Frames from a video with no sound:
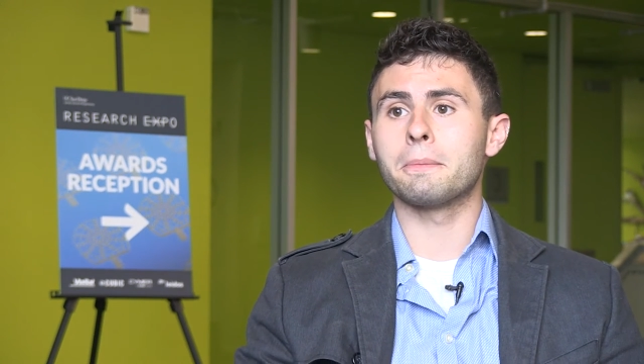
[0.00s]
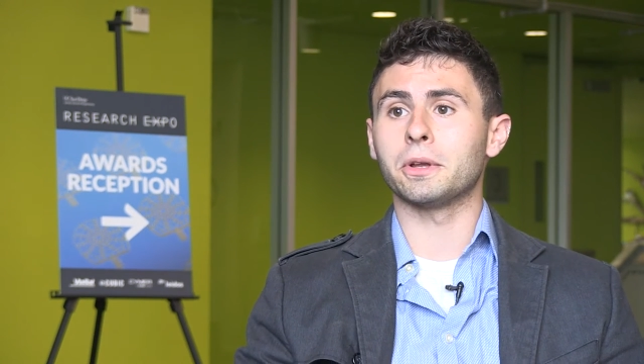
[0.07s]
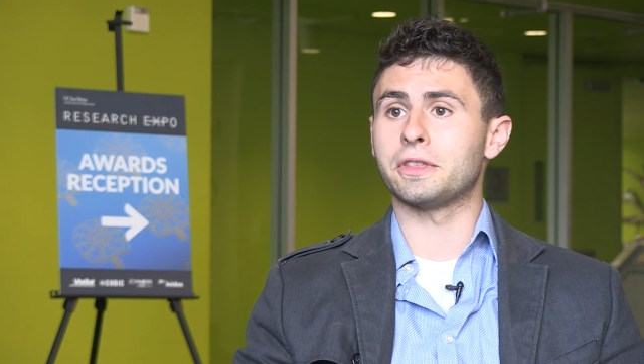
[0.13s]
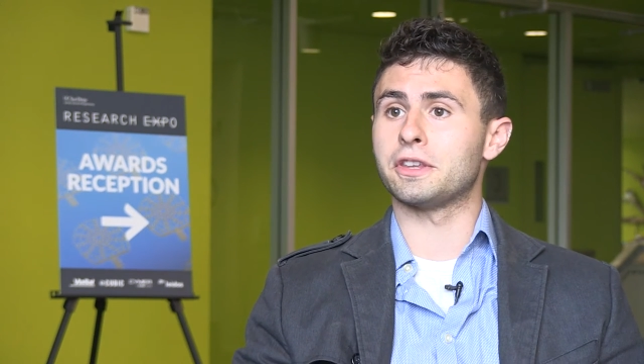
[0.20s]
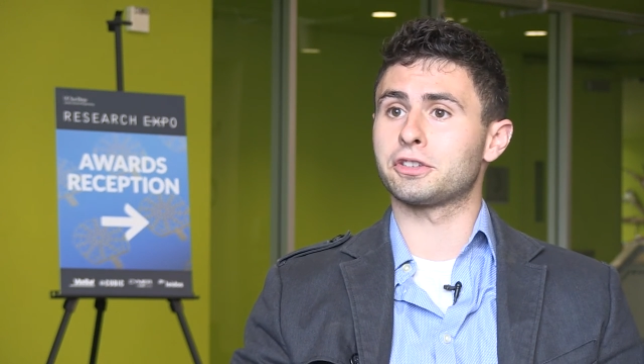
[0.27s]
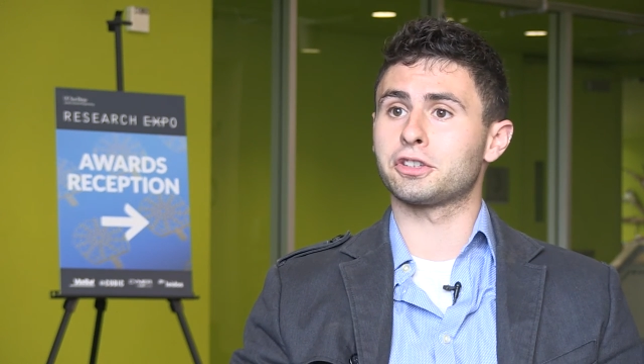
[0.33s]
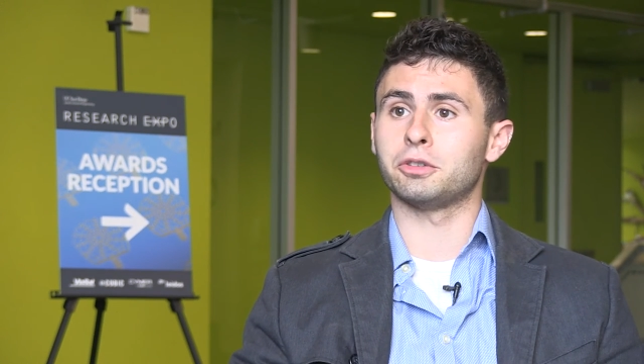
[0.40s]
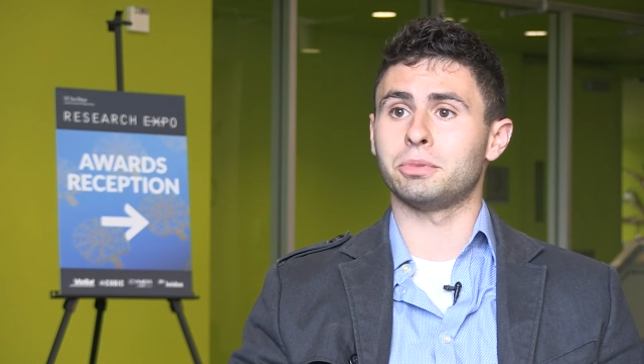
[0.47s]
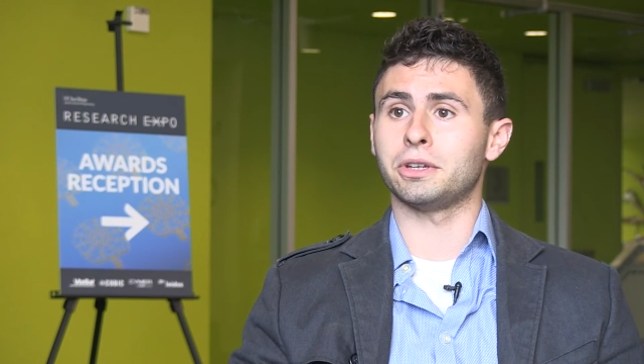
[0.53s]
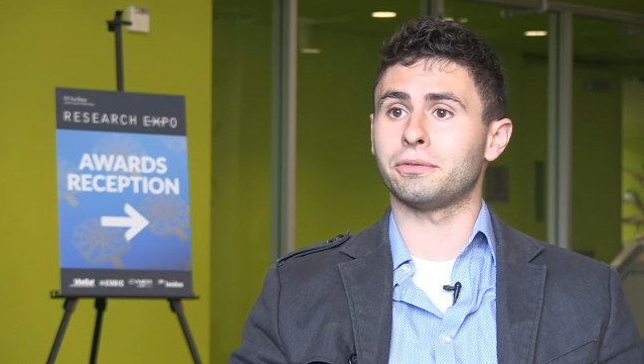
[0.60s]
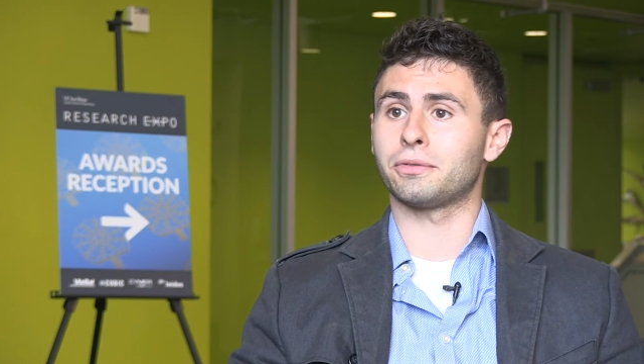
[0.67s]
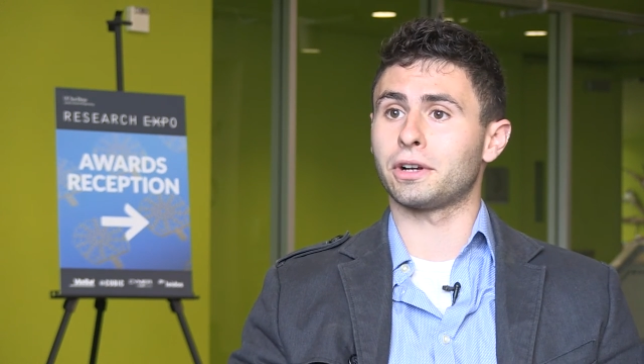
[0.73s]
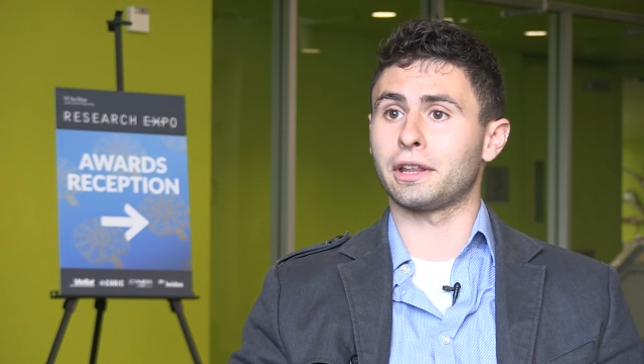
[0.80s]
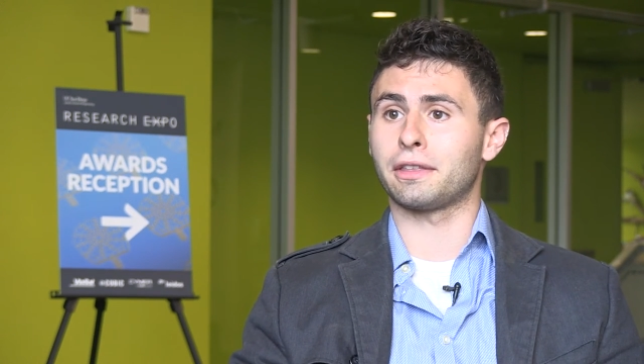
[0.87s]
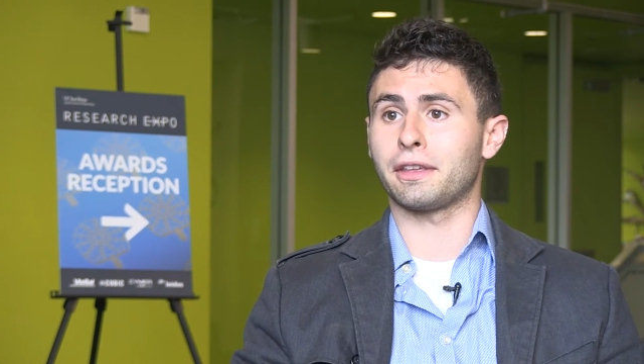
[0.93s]
but this could be
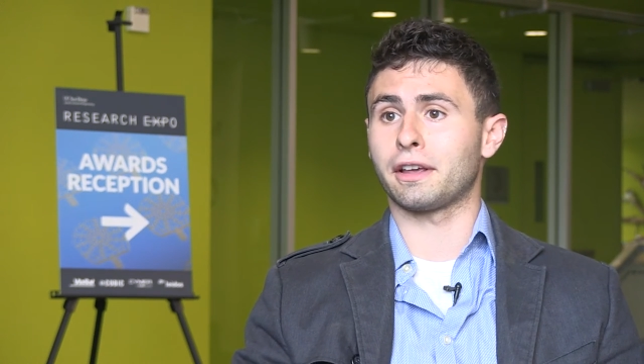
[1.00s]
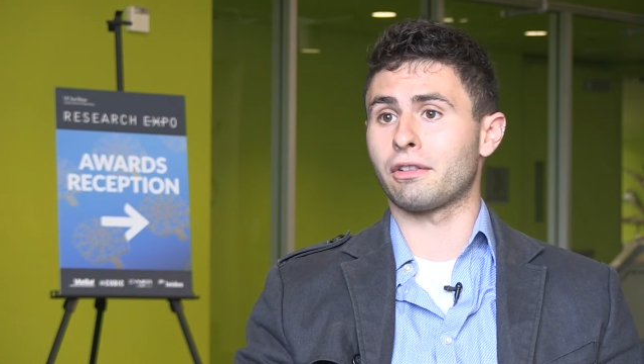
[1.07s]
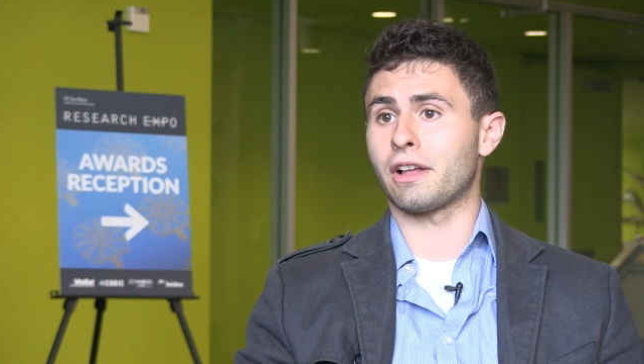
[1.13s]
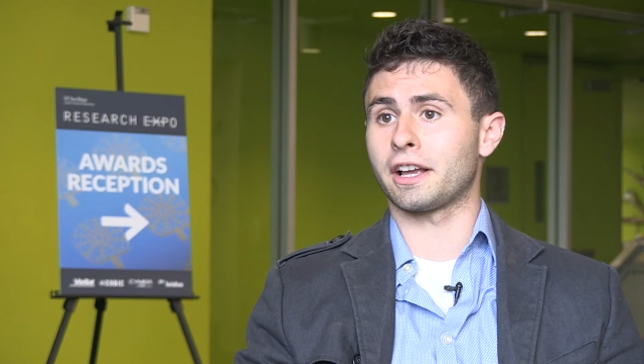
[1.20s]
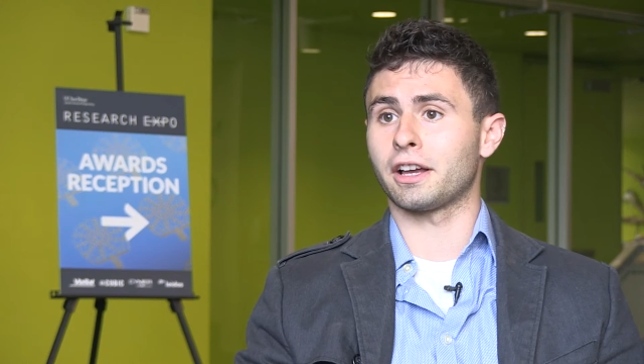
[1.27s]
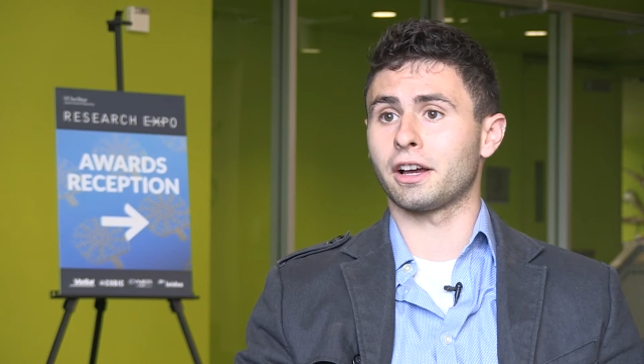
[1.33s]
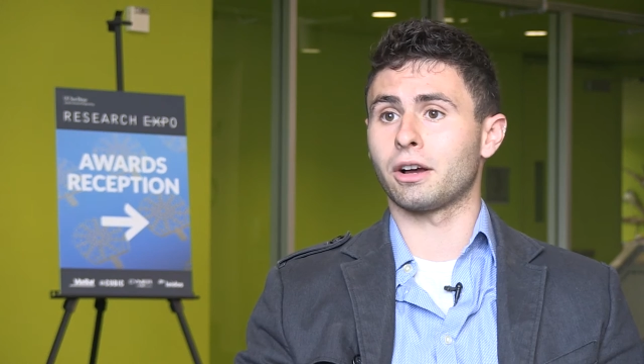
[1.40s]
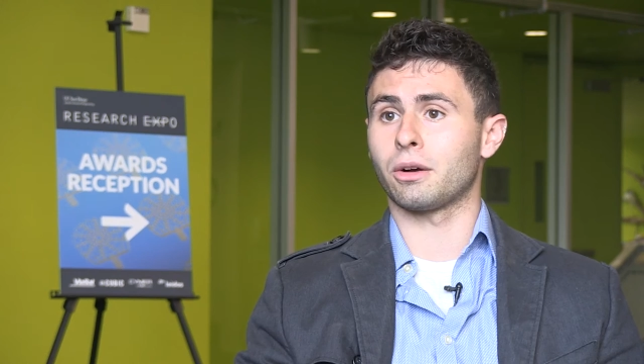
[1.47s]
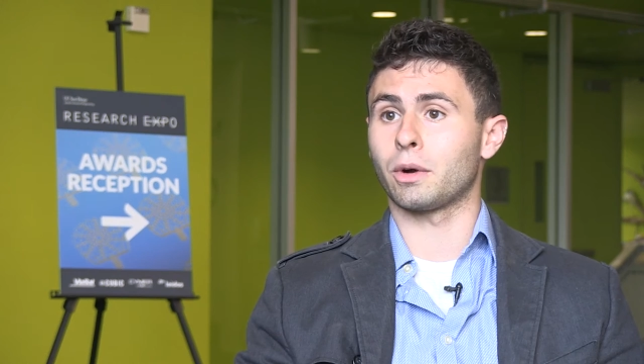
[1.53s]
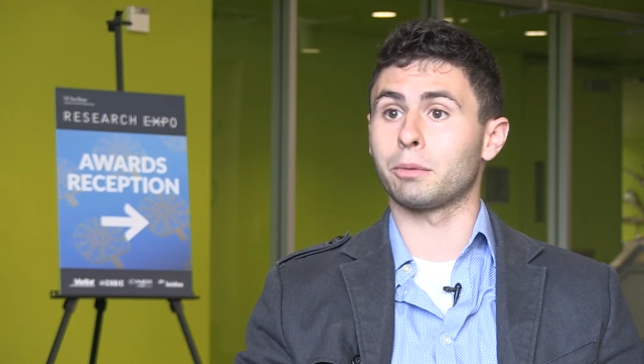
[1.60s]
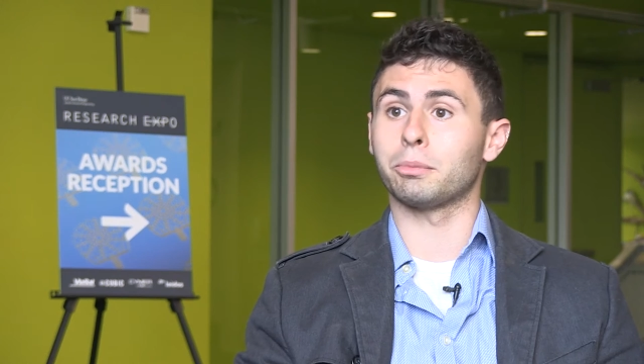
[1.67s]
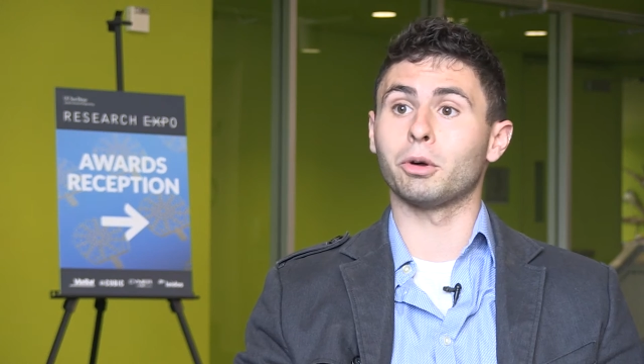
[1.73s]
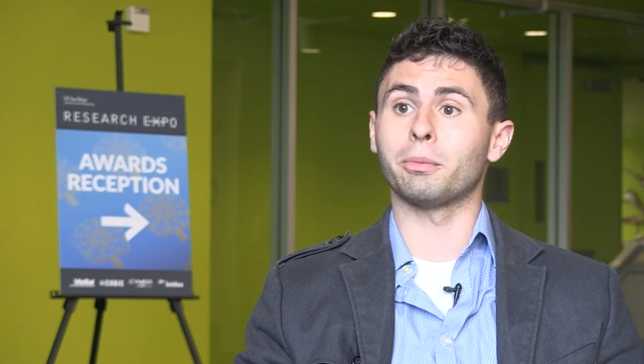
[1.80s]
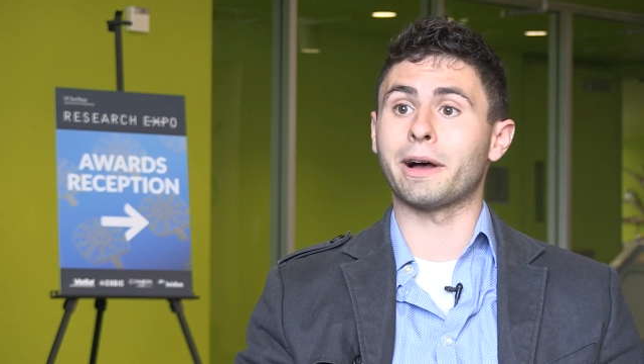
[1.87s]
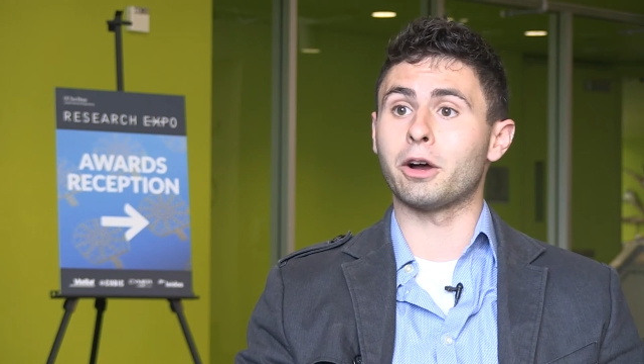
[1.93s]
for anything like a wearable